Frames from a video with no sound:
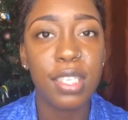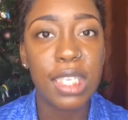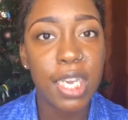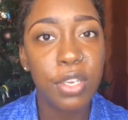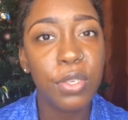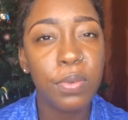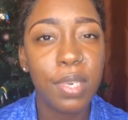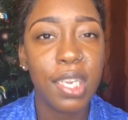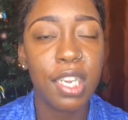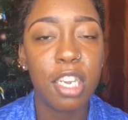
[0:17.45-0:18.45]
to tell you
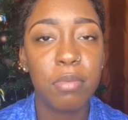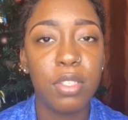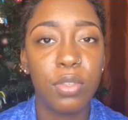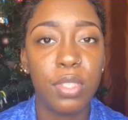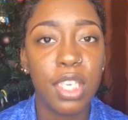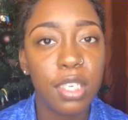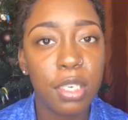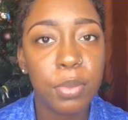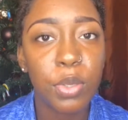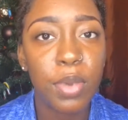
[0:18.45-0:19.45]
when it comes to
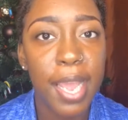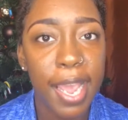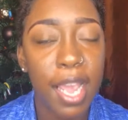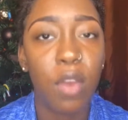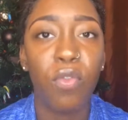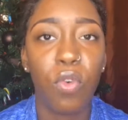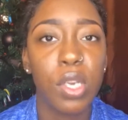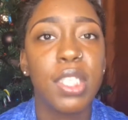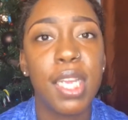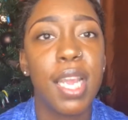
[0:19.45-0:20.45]
TWA and
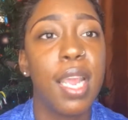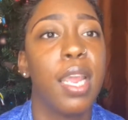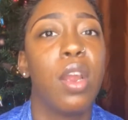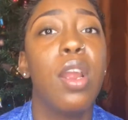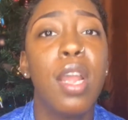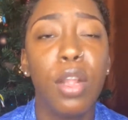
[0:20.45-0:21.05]
4C hair.